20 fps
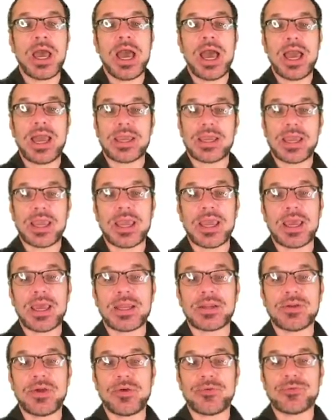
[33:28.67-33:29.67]
I
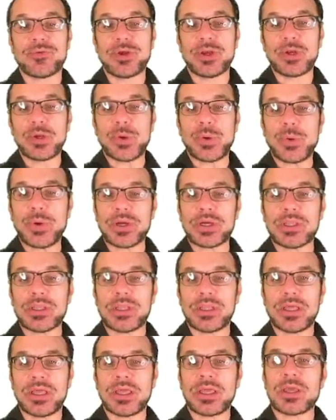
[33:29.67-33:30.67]
can very
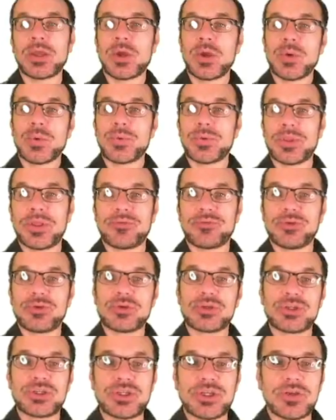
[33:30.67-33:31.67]
quickly, with a few
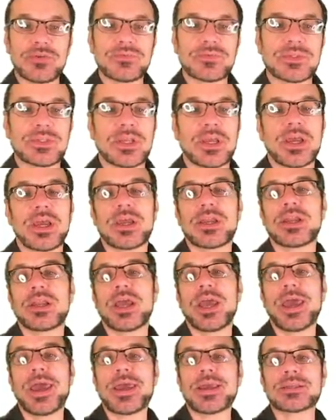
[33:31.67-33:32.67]
shifts and
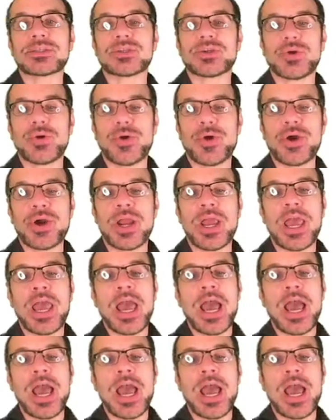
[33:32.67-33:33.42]
XOR,